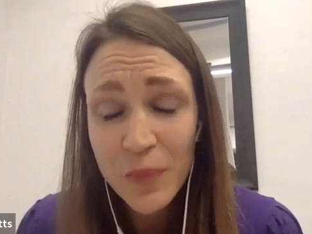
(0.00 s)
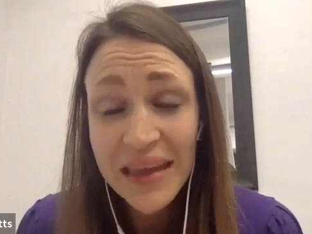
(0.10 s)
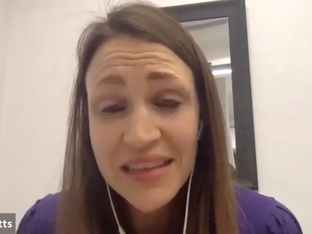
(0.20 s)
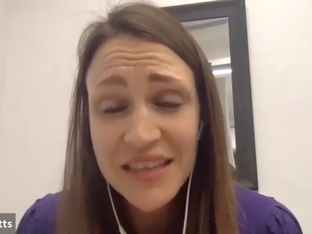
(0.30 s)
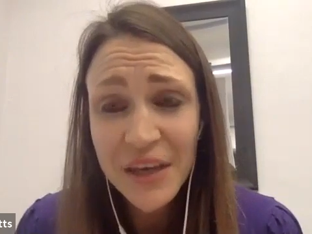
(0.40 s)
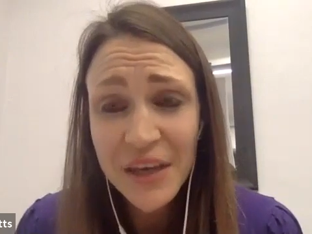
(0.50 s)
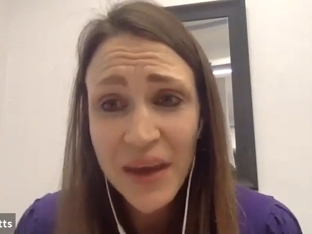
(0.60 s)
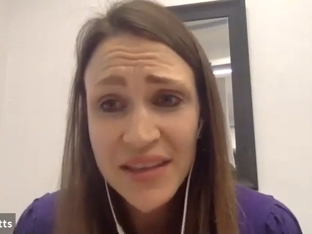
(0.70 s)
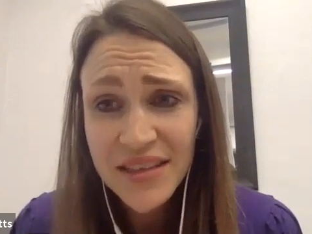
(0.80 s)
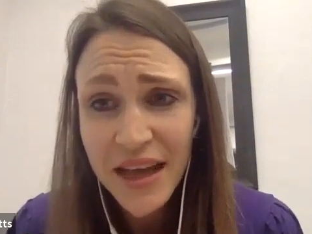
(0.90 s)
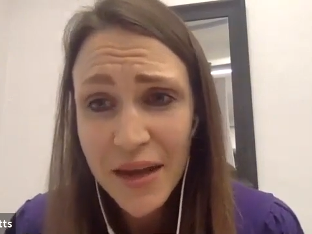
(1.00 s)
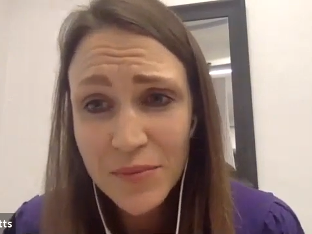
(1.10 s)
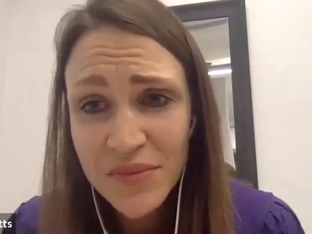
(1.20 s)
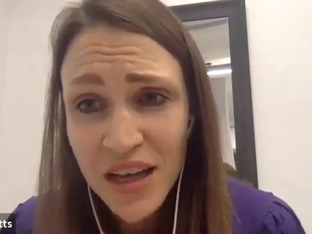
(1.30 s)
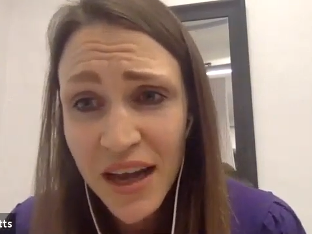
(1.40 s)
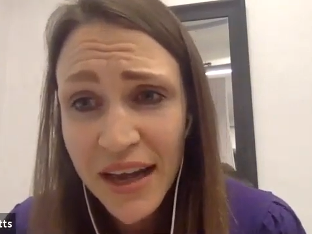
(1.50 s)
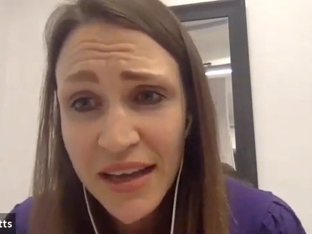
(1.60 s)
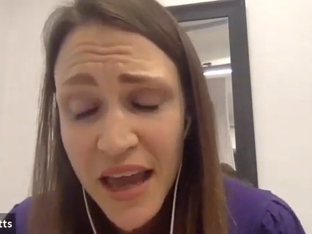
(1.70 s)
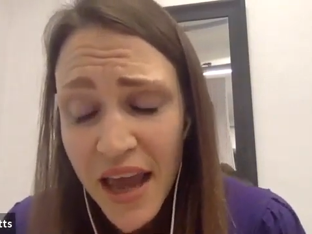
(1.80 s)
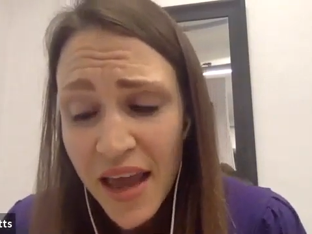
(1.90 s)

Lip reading: PCOS diet.